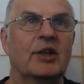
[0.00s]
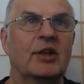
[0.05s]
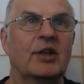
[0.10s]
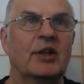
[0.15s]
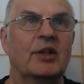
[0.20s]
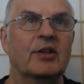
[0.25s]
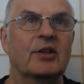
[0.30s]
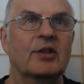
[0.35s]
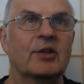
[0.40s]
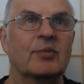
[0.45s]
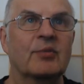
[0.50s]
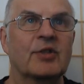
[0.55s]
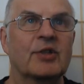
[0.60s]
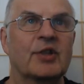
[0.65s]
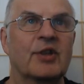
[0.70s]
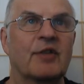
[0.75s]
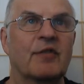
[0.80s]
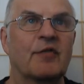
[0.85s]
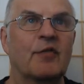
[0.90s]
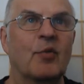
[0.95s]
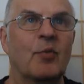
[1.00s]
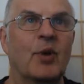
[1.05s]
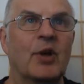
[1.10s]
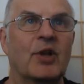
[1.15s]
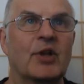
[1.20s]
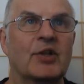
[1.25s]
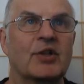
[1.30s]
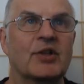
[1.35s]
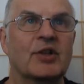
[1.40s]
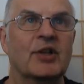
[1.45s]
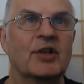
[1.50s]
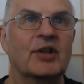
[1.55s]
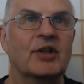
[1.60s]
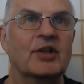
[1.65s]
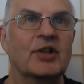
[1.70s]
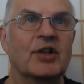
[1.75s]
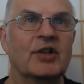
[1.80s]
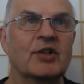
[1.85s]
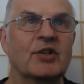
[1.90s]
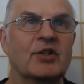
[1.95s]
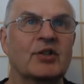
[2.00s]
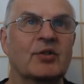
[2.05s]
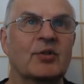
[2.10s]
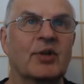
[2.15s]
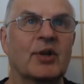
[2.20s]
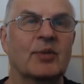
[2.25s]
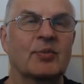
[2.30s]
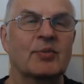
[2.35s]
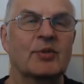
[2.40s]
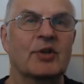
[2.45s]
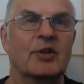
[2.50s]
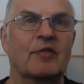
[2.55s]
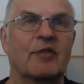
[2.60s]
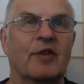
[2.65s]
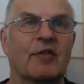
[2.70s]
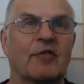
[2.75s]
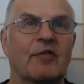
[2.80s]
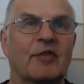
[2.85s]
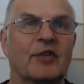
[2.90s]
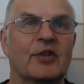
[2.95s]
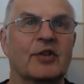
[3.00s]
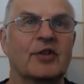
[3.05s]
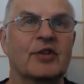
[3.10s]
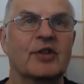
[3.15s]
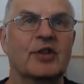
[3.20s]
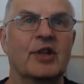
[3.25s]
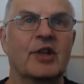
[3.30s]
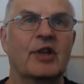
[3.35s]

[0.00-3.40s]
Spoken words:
Just press F4 once and it changes to an absolute reference.